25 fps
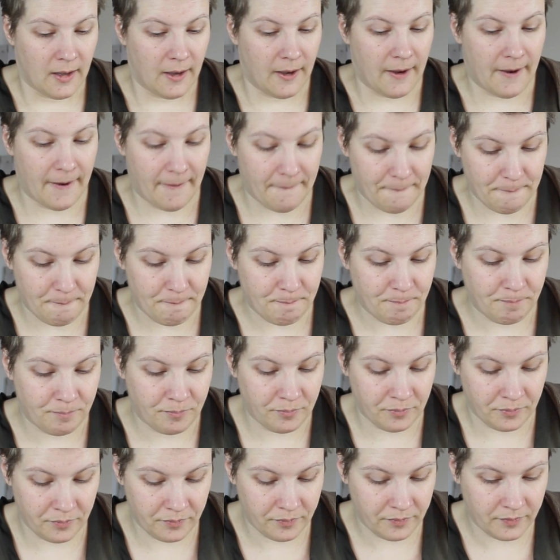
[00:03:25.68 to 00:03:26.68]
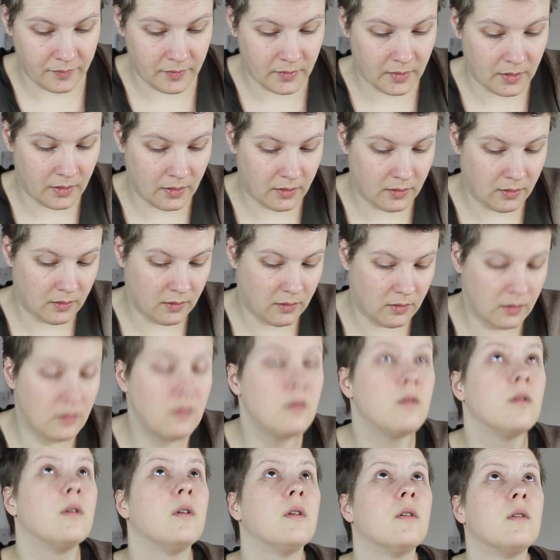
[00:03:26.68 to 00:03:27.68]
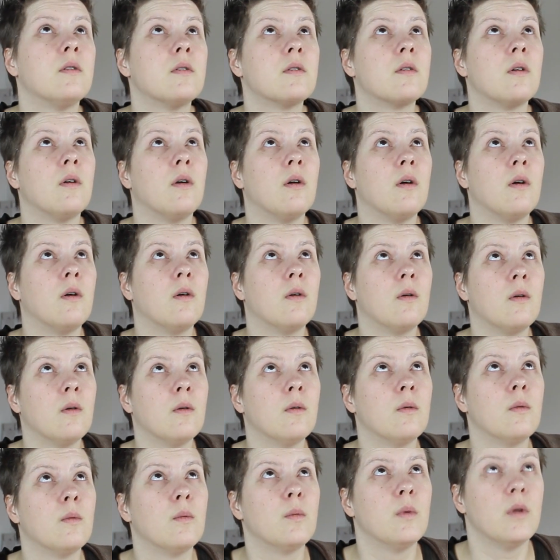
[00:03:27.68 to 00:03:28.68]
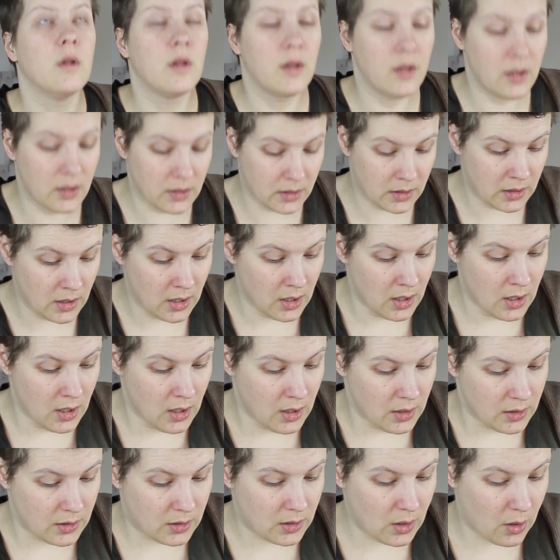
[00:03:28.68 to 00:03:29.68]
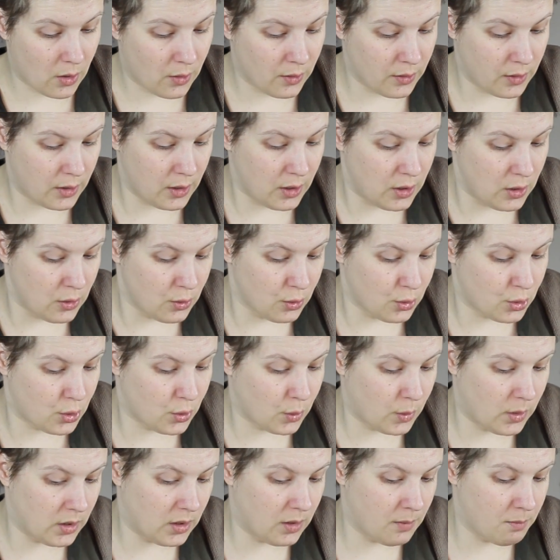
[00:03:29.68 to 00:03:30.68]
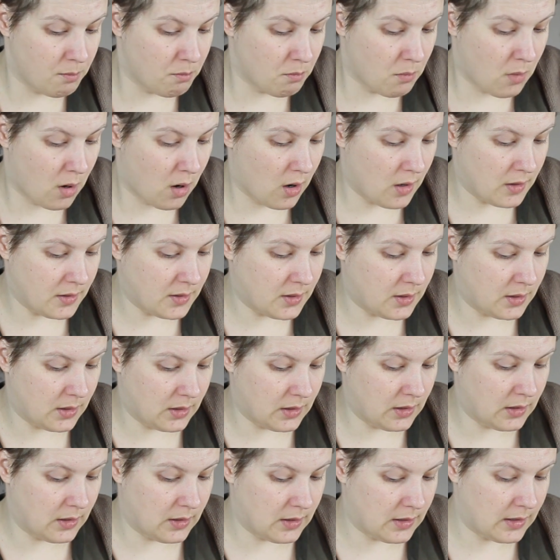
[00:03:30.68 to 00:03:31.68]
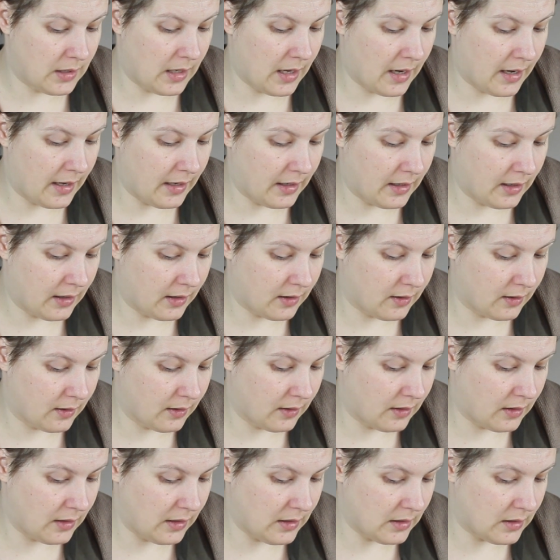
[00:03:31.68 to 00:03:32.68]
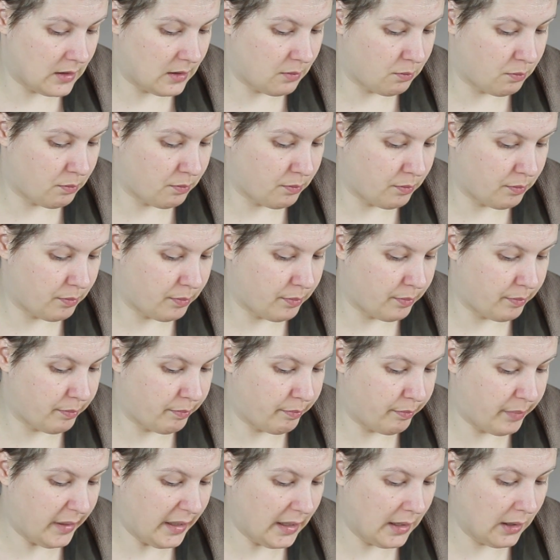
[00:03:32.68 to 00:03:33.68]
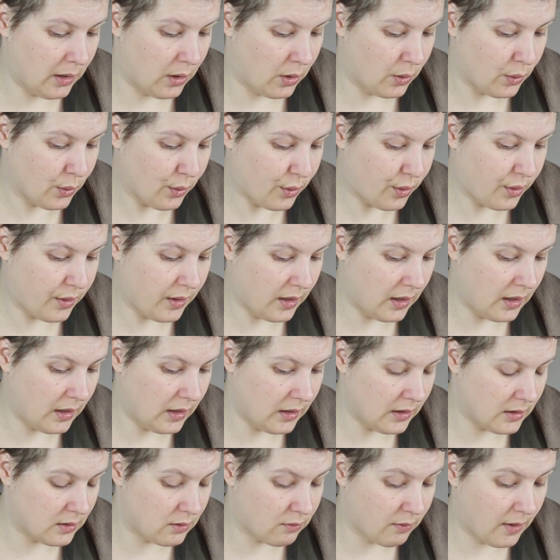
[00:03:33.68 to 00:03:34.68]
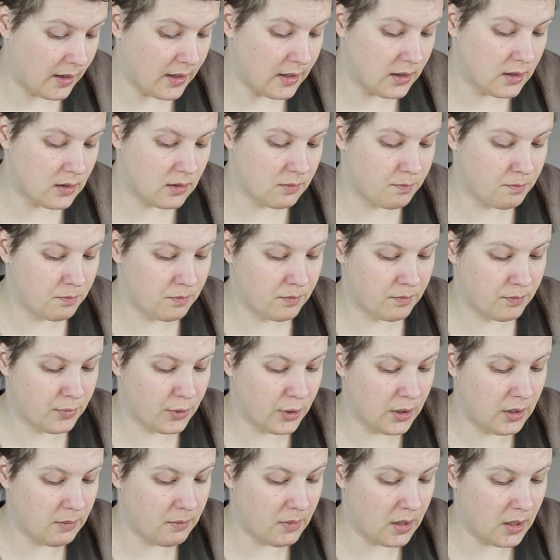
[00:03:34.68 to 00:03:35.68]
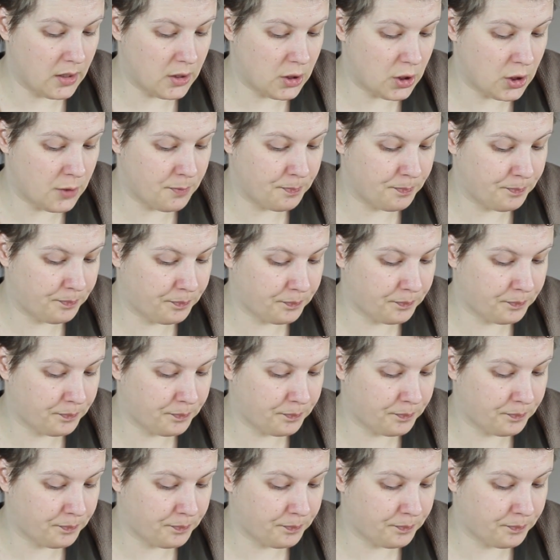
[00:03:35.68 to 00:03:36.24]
let's go with this. So the usual moss is like these pillow thingies, right? Pretty much